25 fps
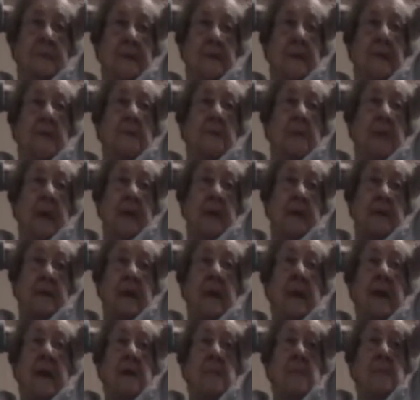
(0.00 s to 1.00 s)
We had to
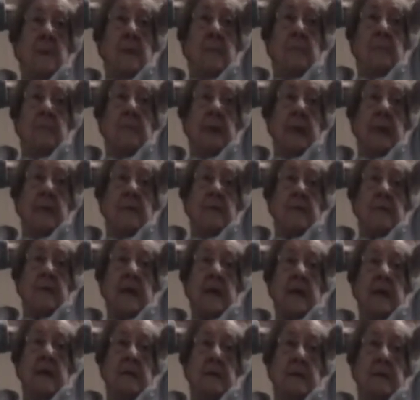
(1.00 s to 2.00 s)
hang them up
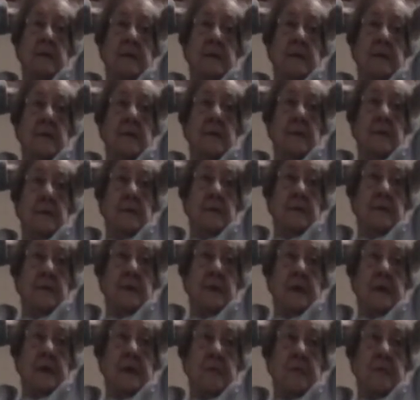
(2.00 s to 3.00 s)
outside in the
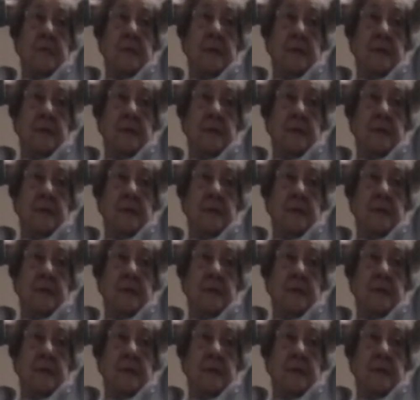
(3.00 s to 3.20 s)
wintertime.